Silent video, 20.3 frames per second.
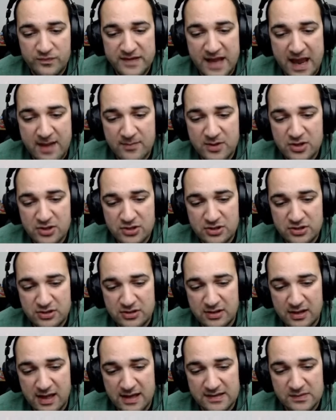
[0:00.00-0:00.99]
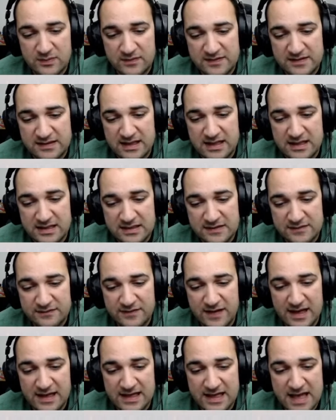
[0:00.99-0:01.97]
damage, as we've seen, is
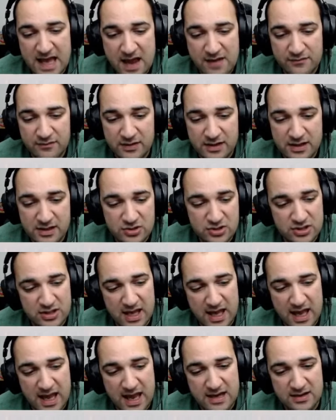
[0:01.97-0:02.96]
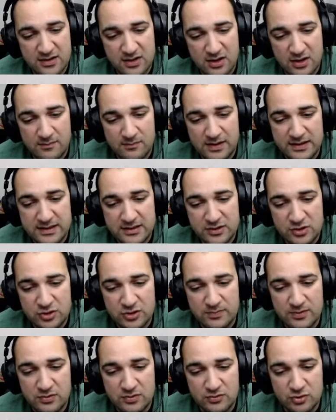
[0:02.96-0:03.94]
fairly average, and her bloody
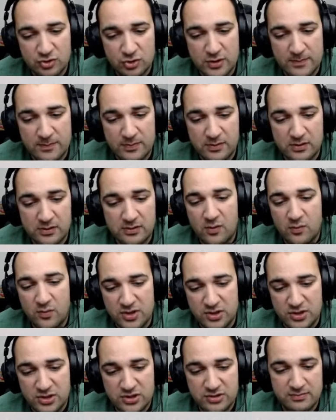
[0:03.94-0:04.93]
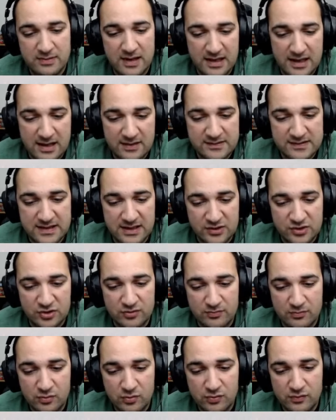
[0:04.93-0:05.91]
tribute triple, which allows the
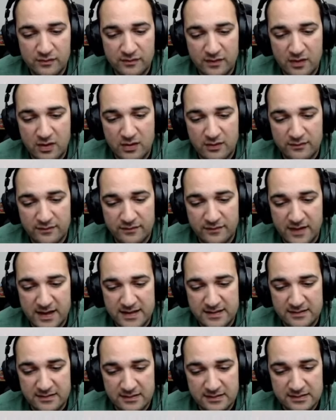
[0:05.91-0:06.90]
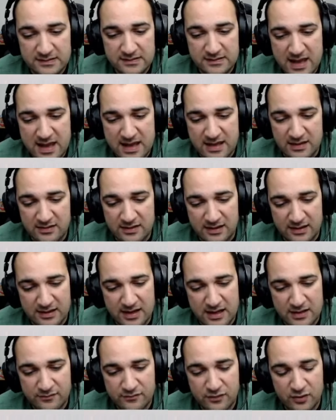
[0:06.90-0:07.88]
extra move on fighters, it
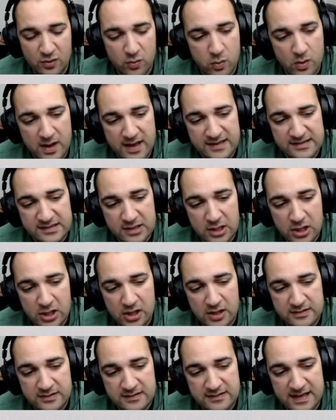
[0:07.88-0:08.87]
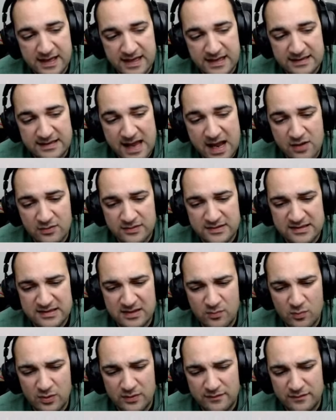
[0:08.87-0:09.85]
kind of requires her to take down
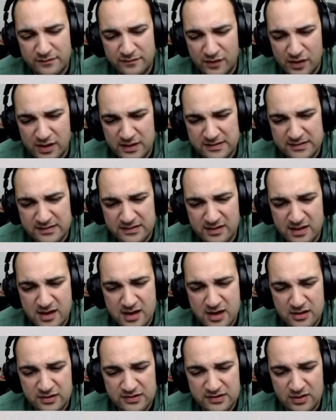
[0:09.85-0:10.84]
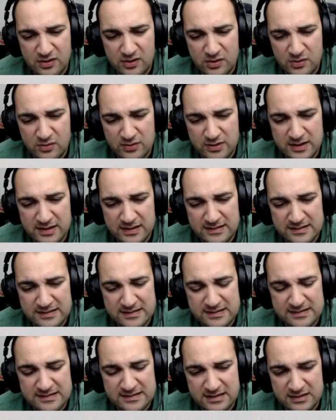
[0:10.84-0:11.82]
someone first. So
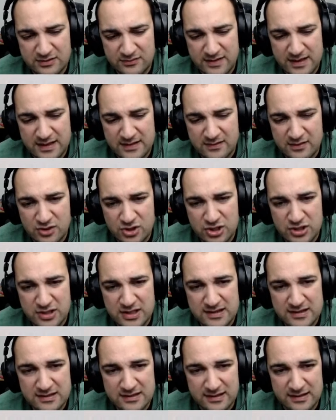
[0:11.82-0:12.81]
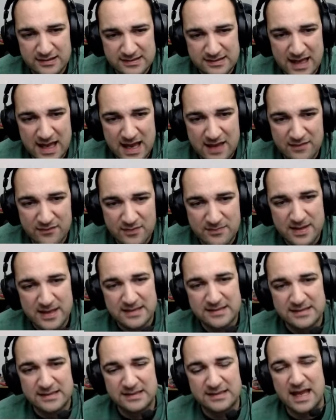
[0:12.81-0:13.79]
considering that she doesn't have
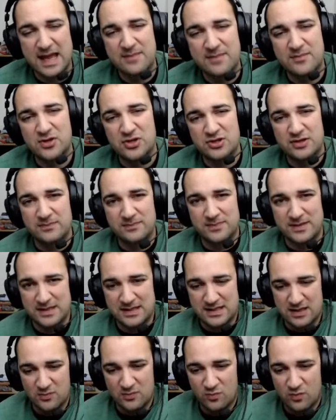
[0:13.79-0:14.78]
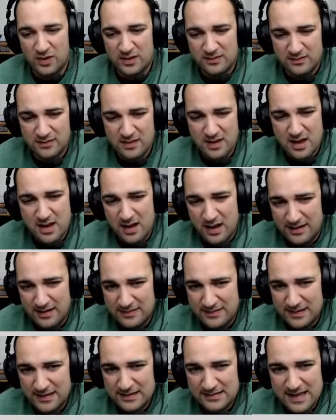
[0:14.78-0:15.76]
amazing damage to begin with, I
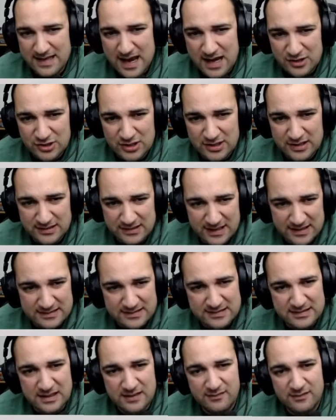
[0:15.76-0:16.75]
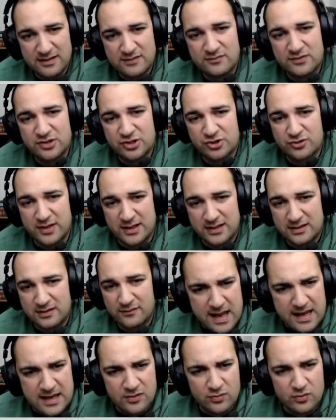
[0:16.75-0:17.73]
think it's actually unnecessarily
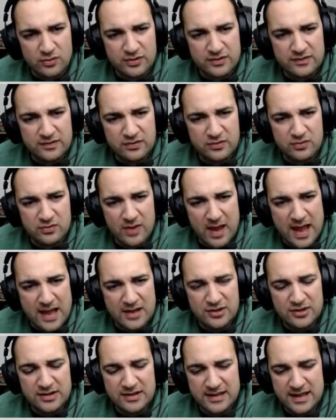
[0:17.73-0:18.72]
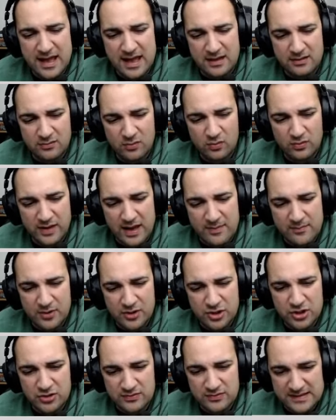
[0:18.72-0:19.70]
restrictive in order to actually get all that
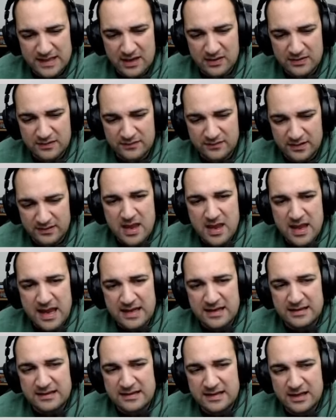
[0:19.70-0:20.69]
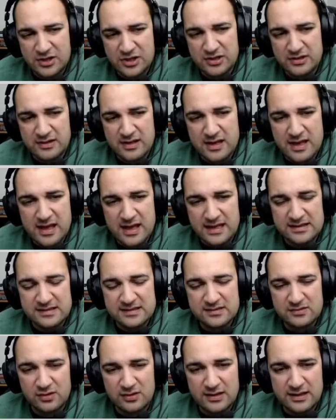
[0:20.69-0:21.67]
much use out of it. In addition,
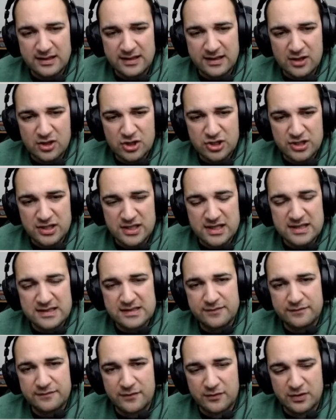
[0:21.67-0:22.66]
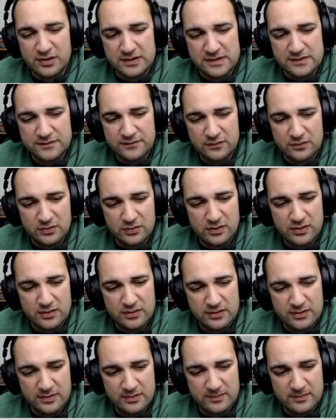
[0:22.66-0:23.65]
it's not like she is the focus for
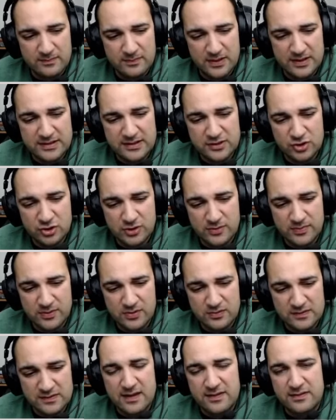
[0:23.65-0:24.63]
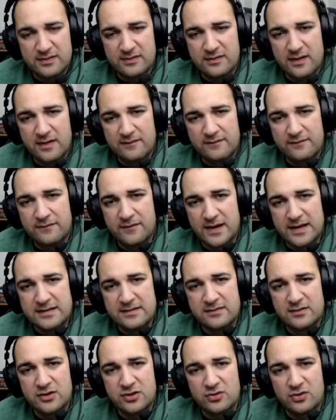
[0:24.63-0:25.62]
the bloody tribute. The
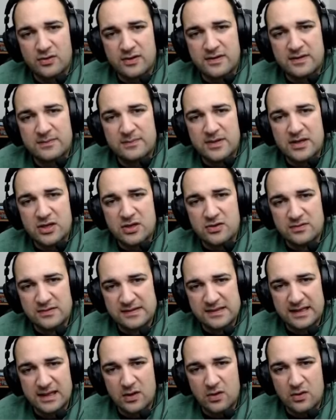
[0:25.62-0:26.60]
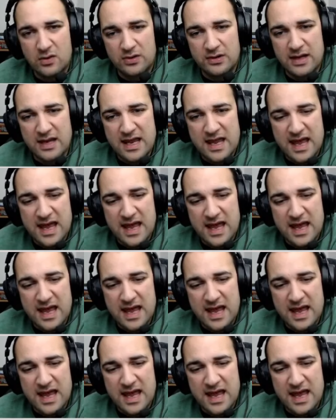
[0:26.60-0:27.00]
fighter that you're going to be using it on